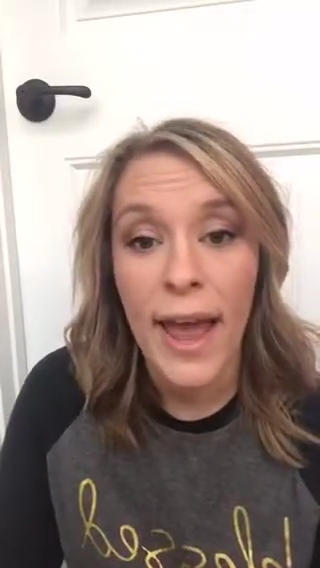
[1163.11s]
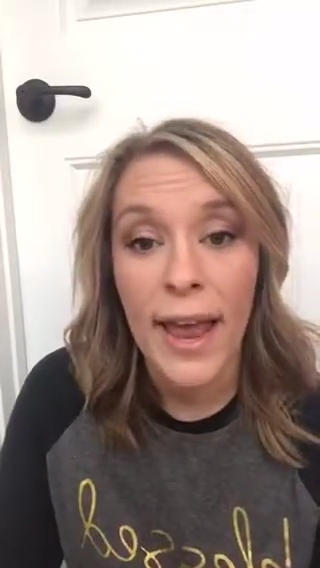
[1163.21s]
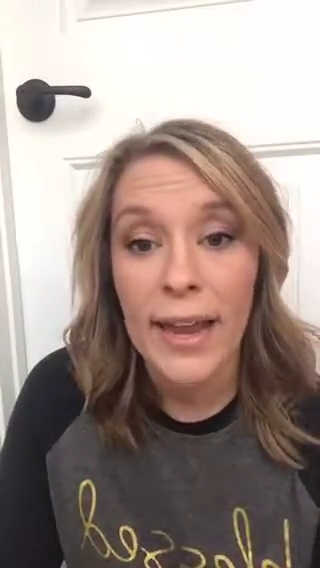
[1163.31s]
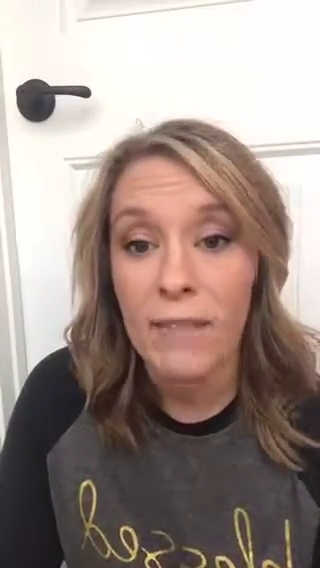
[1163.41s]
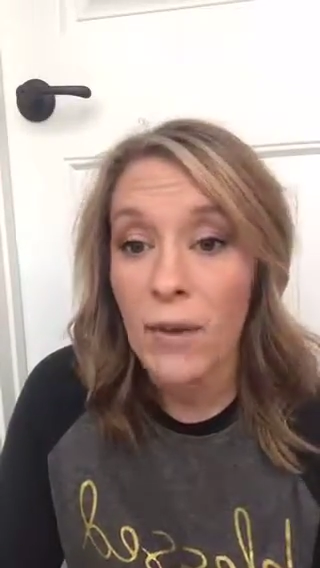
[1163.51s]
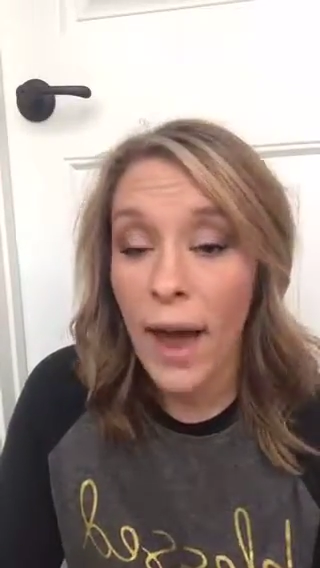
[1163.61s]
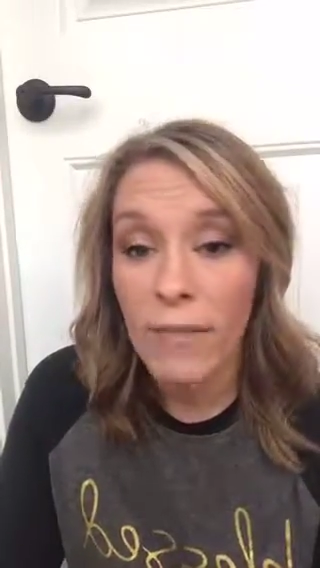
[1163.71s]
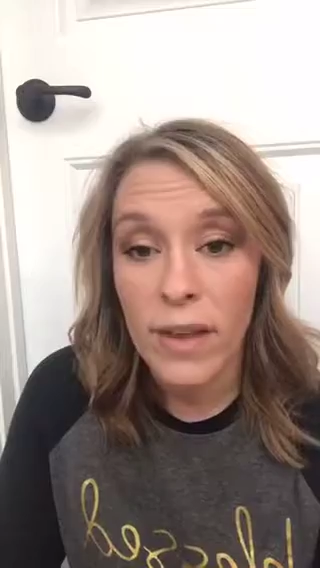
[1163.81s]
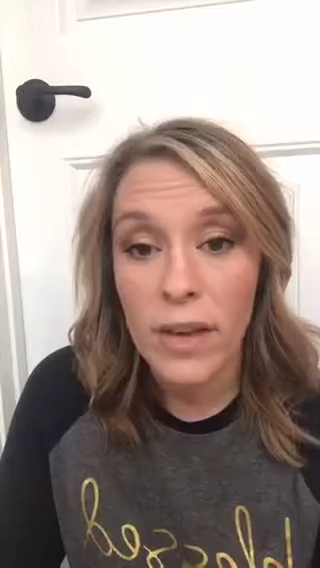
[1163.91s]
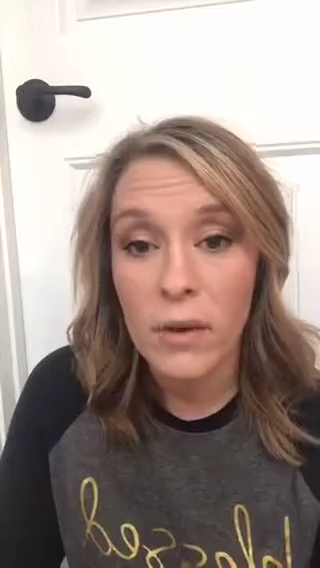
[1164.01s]
And if you
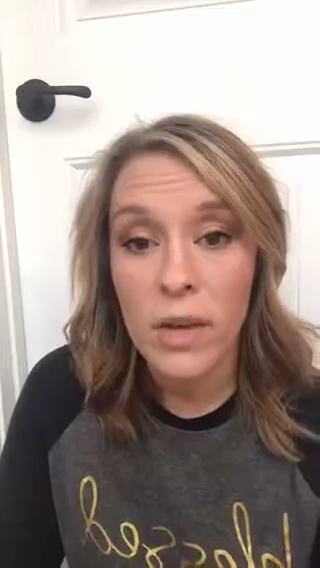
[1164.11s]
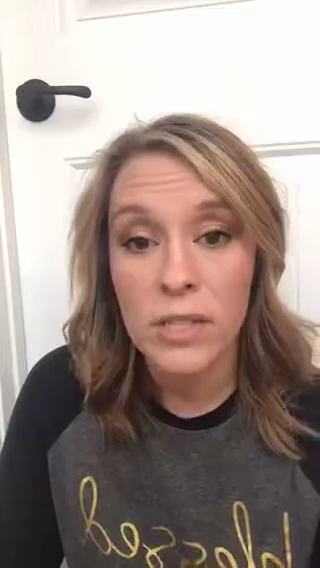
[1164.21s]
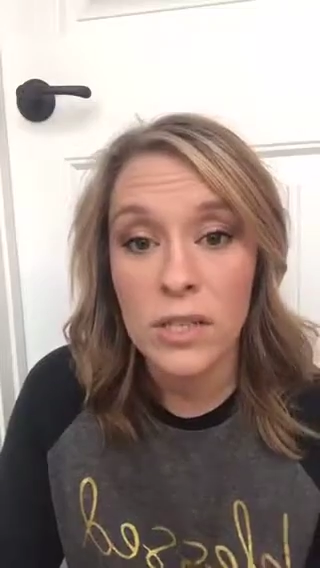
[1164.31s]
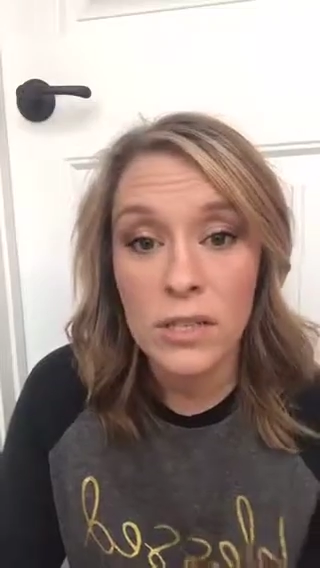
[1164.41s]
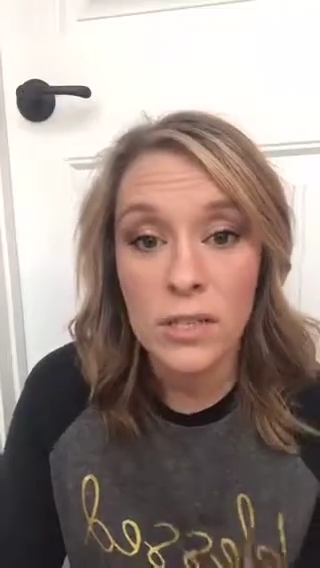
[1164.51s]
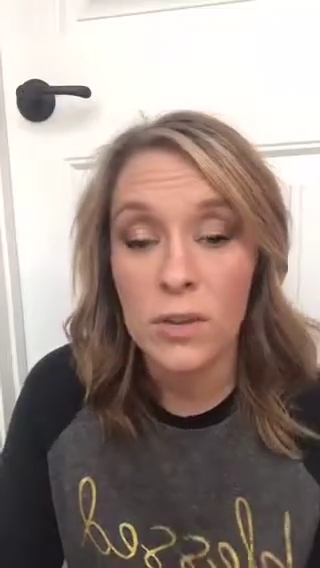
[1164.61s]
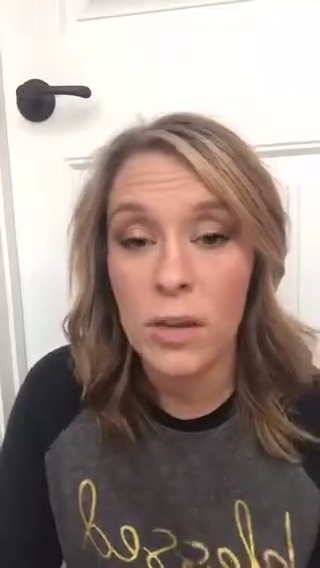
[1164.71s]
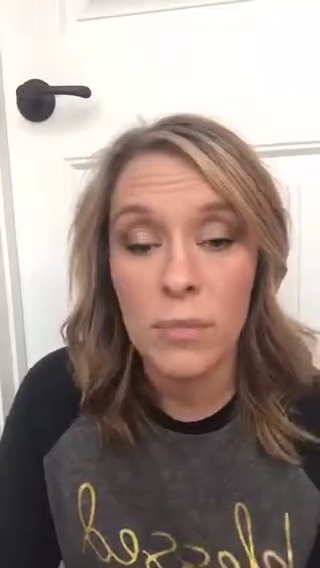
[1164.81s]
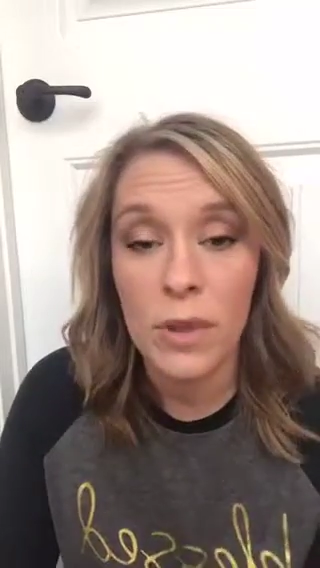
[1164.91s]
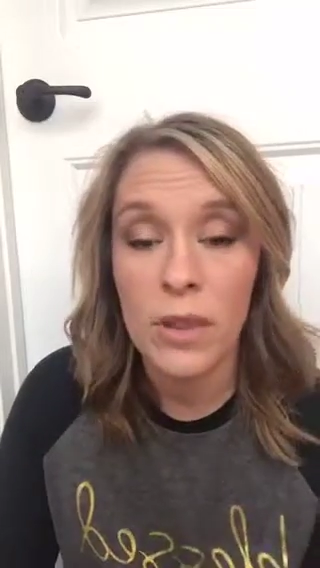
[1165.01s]
have any questions, you
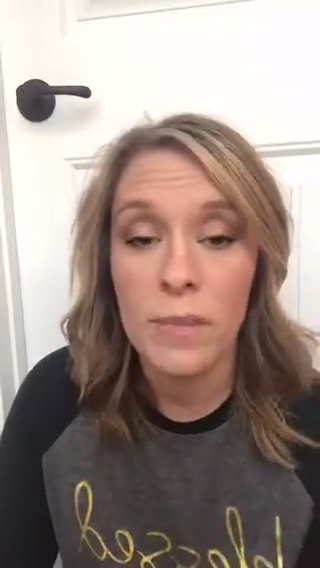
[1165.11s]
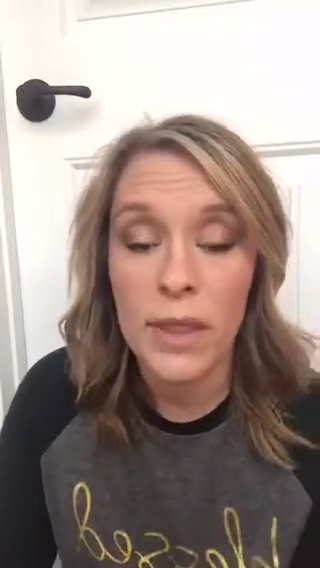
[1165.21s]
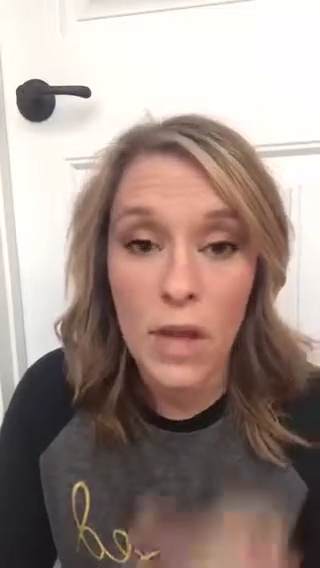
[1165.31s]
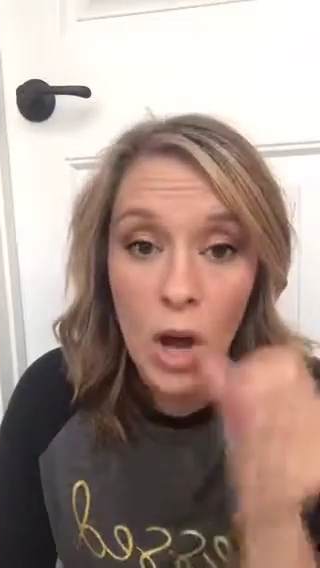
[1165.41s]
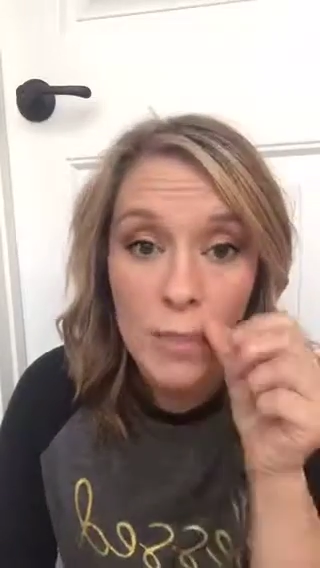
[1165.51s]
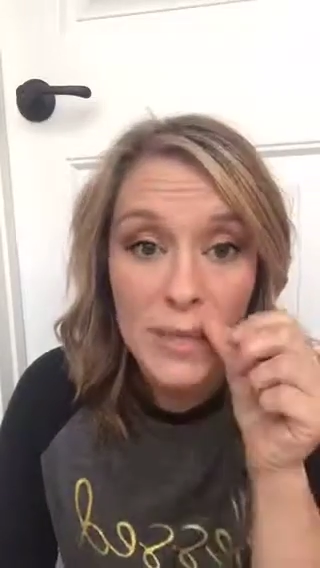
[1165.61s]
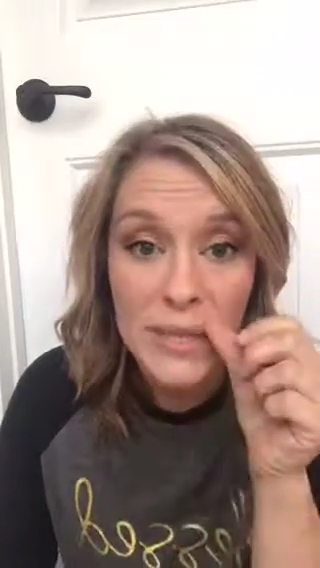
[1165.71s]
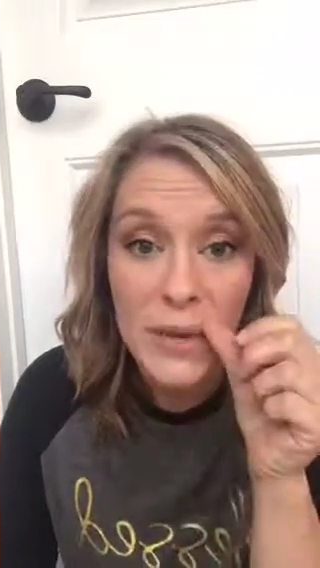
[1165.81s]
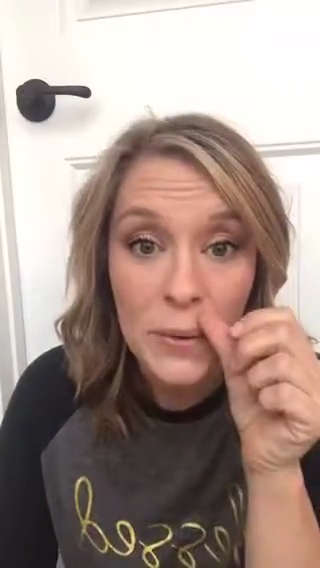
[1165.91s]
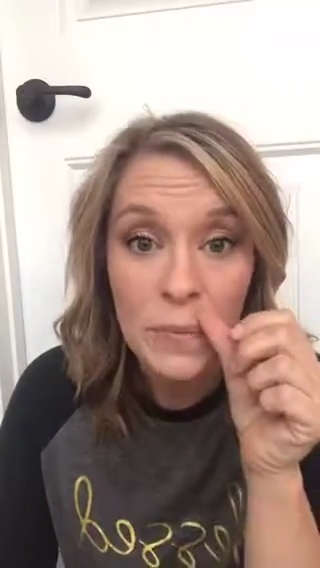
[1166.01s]
can put them in the
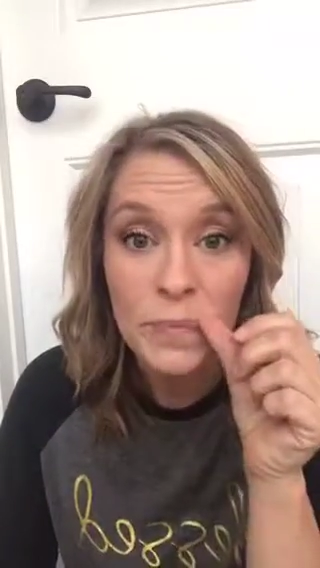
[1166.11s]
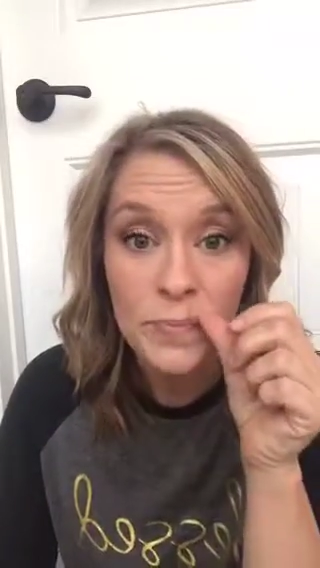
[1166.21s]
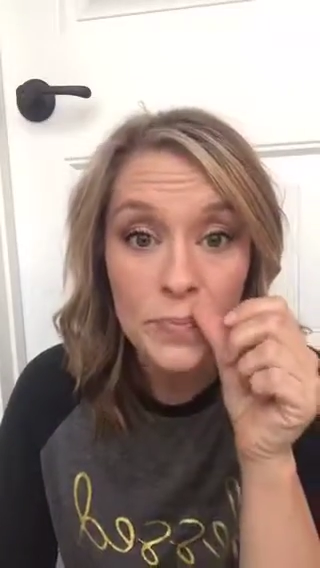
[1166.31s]
comments here,